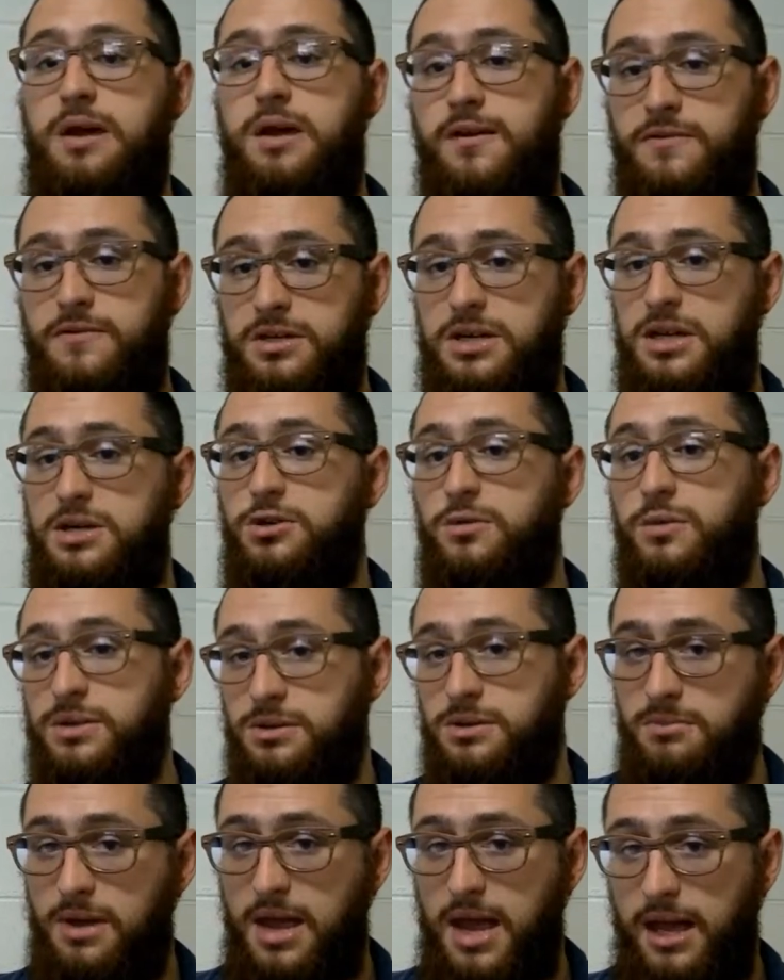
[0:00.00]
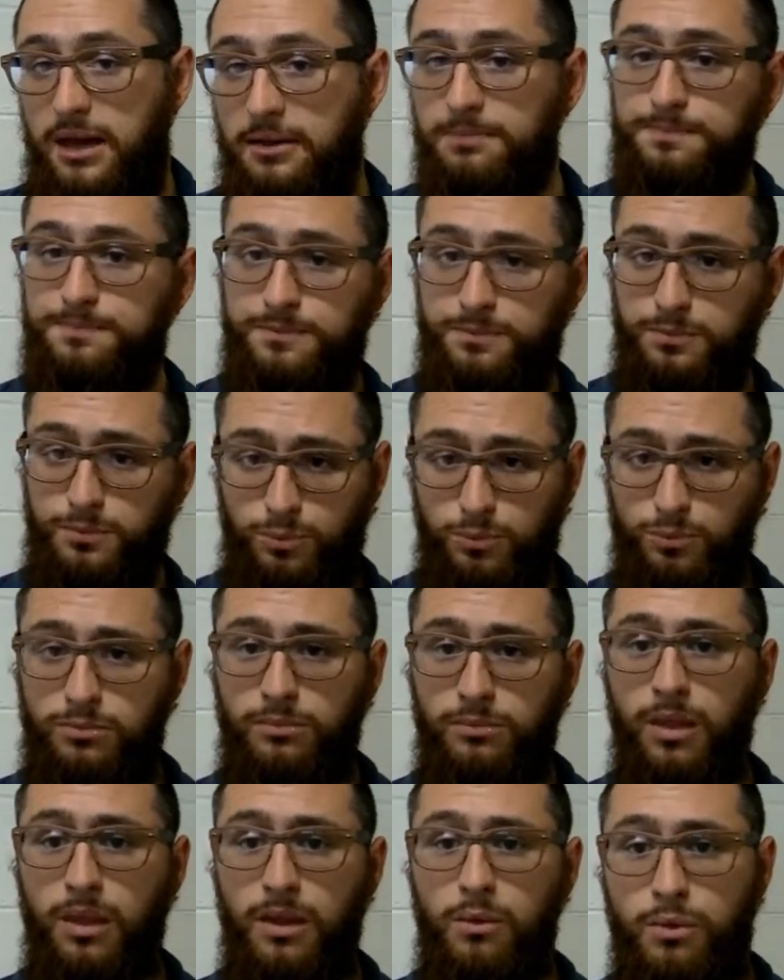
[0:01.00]
For instance, if the teacher was a
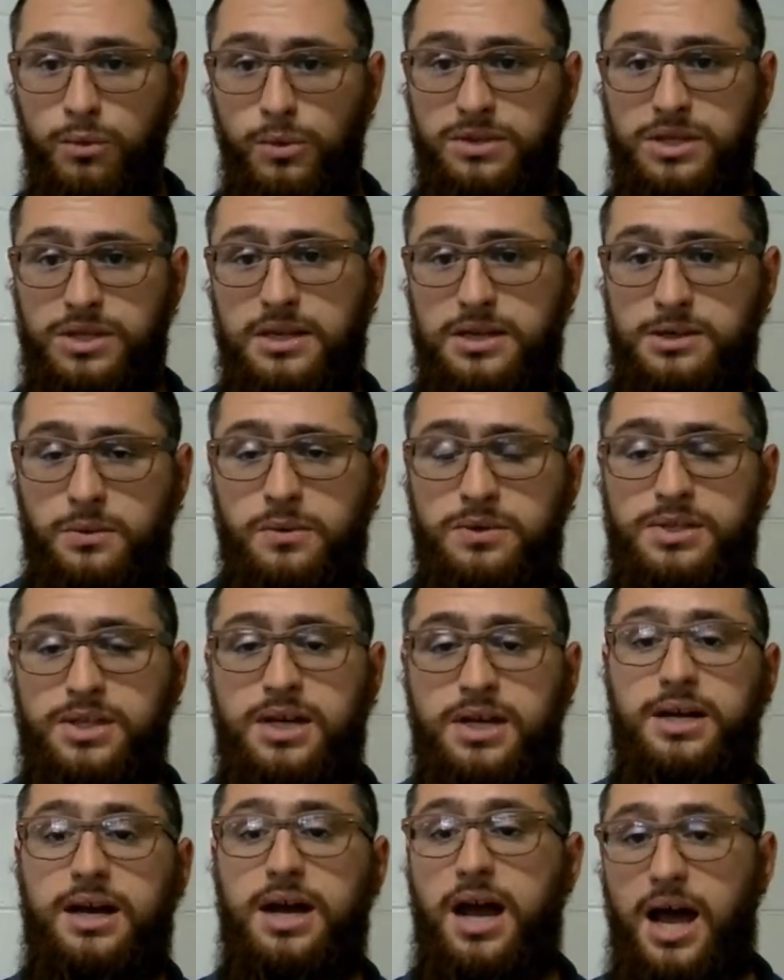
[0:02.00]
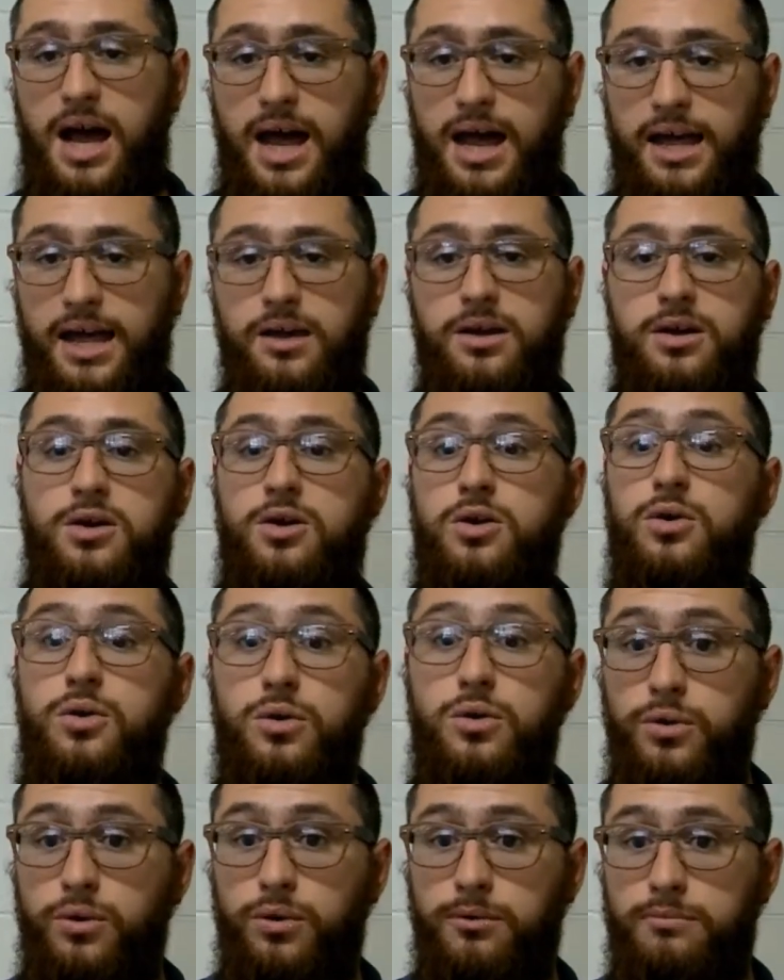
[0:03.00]
man, we would say this, we would
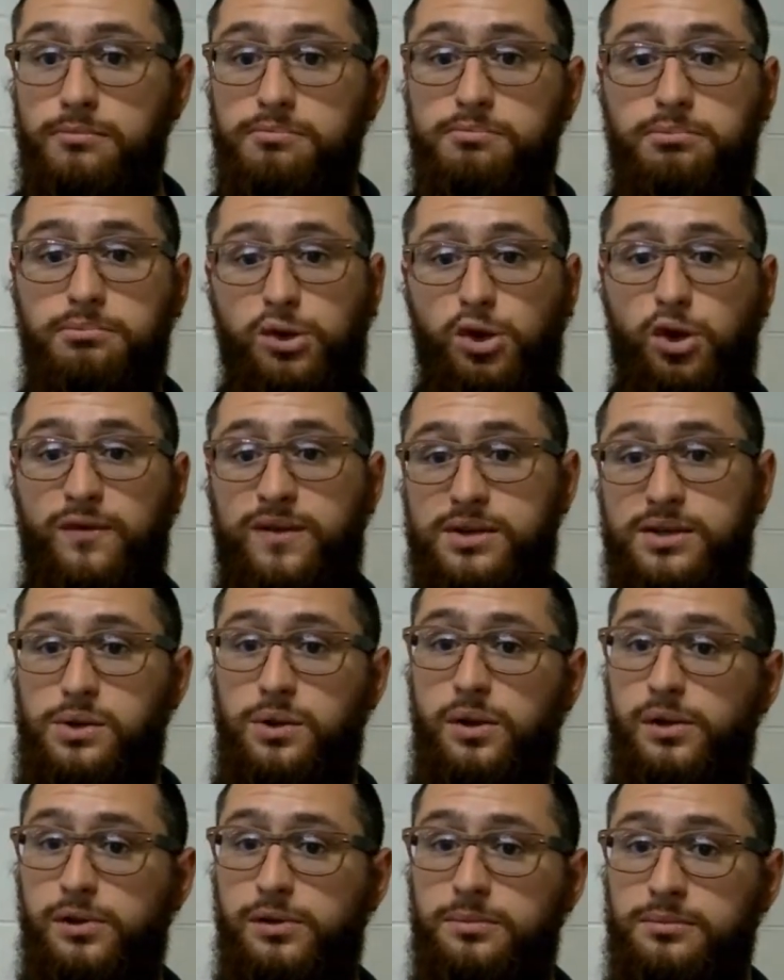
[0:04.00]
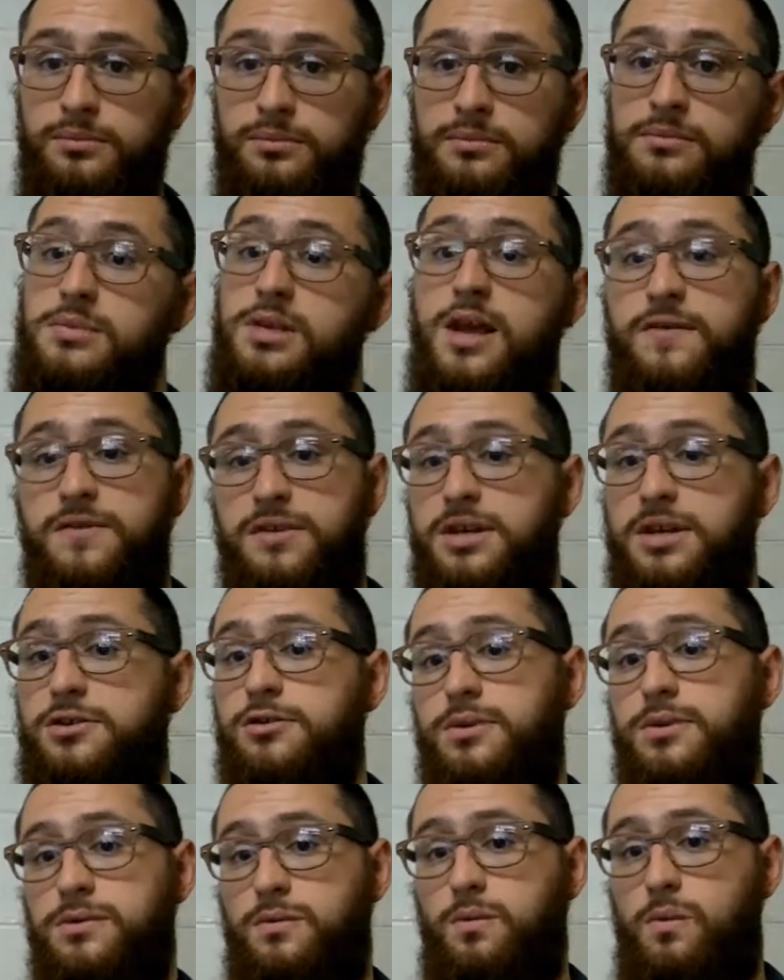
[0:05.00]
say hay un
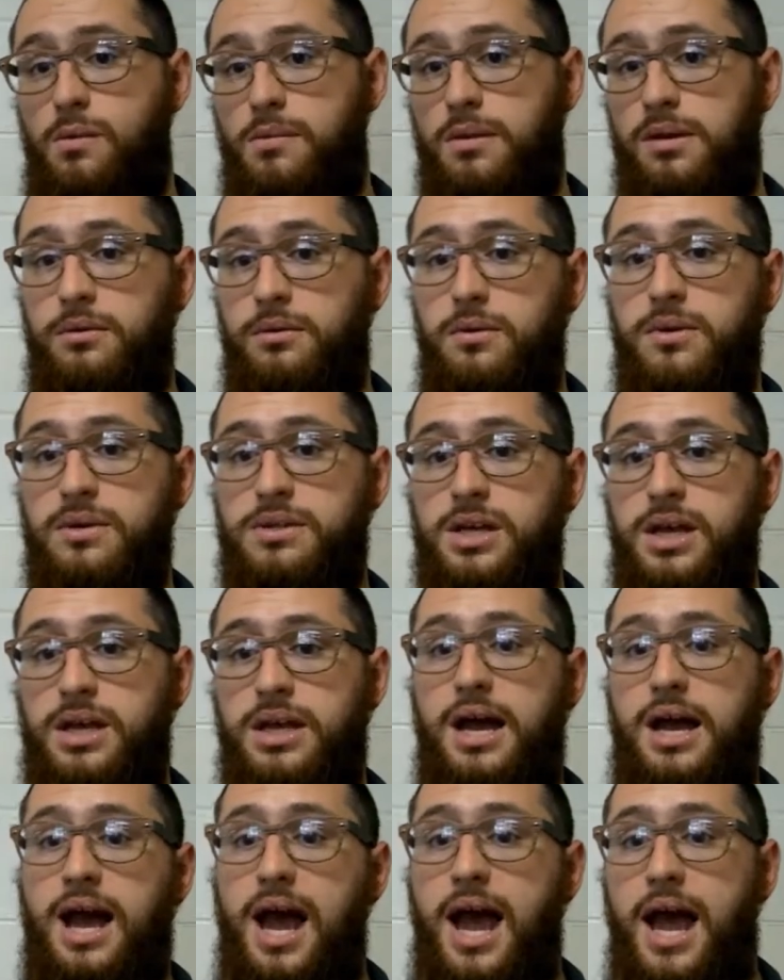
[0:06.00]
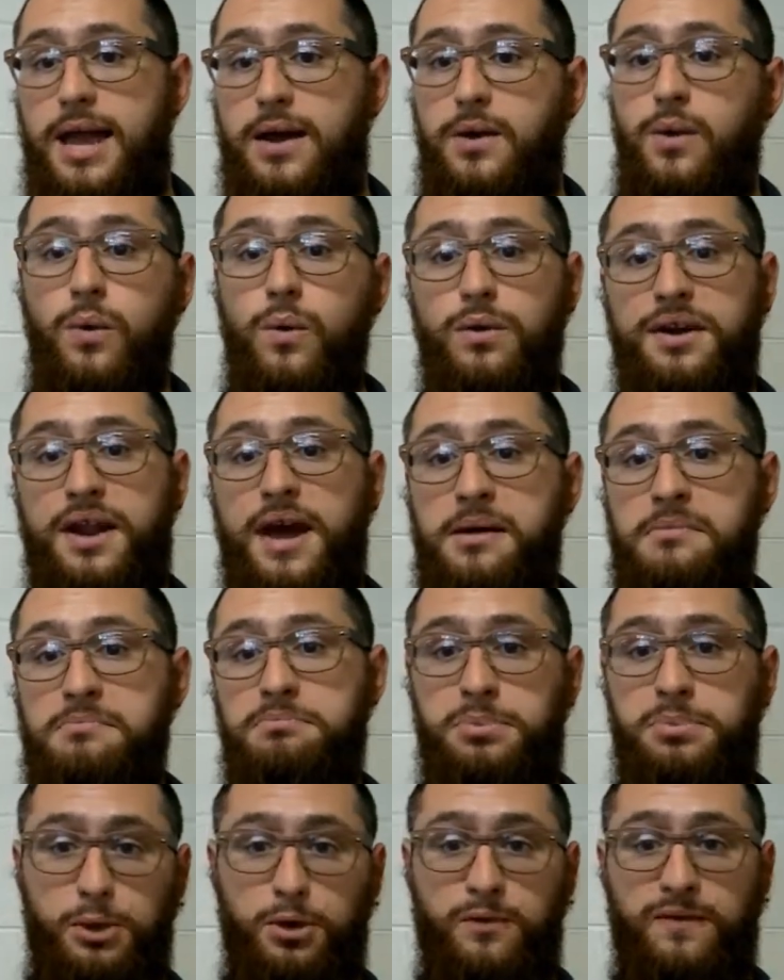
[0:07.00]
profesor. If the teacher was a woman, we would
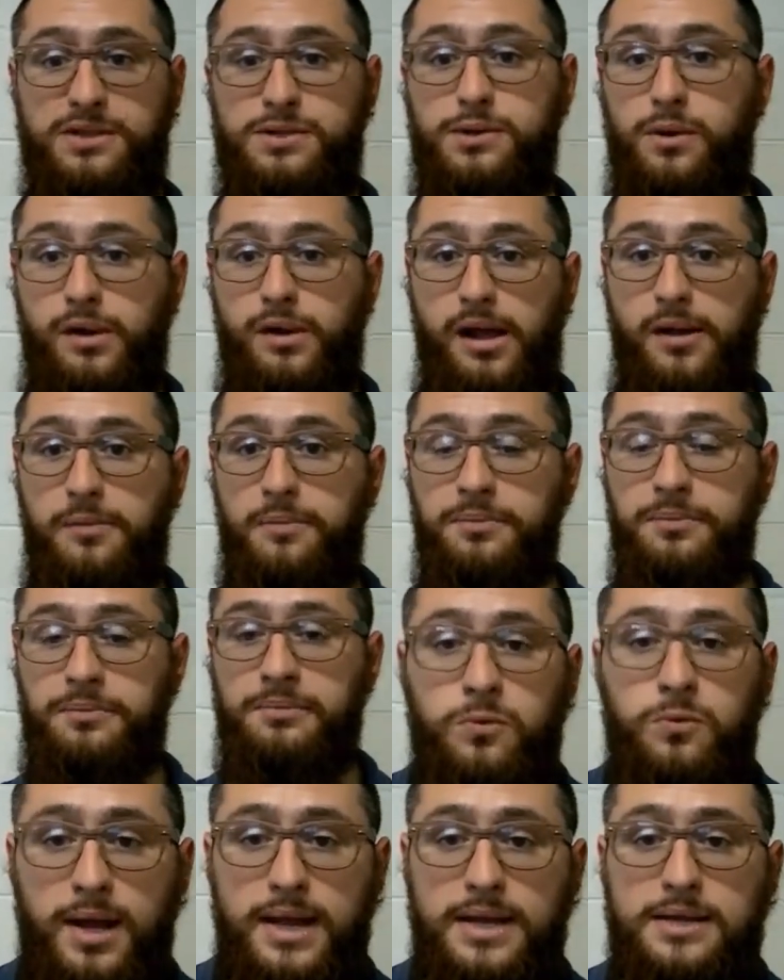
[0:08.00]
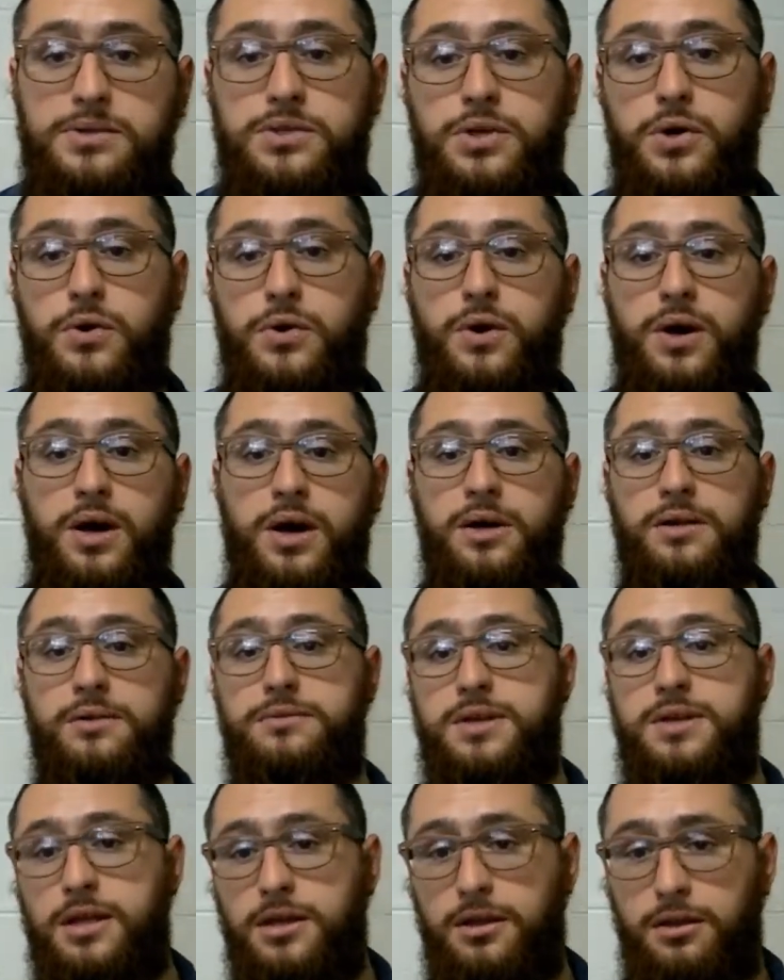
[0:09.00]
say hay una profesora.
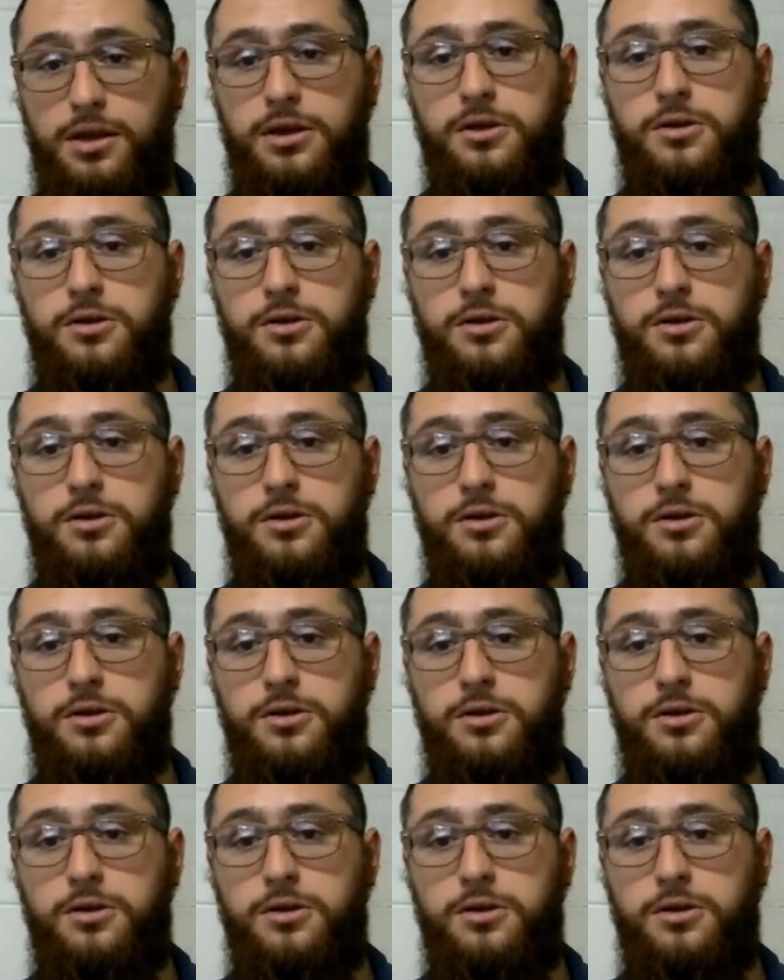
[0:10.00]
Right,